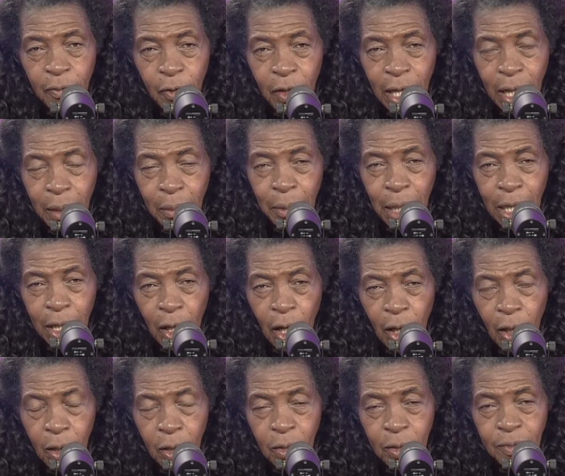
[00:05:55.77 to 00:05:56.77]
when I'm at
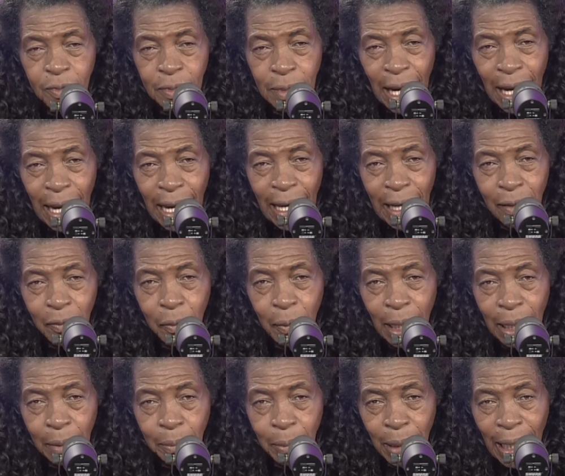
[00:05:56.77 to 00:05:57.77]
home, I have
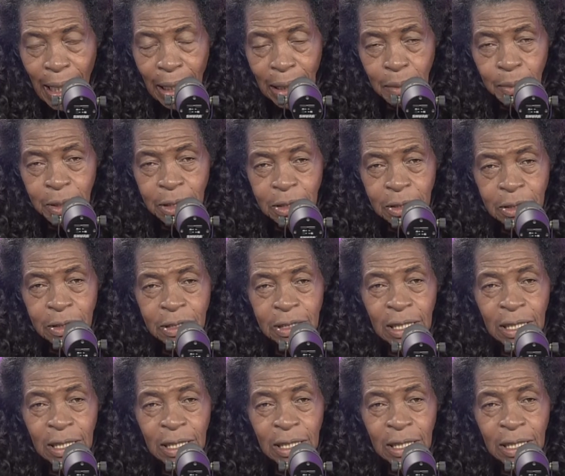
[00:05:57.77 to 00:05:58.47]
my Bible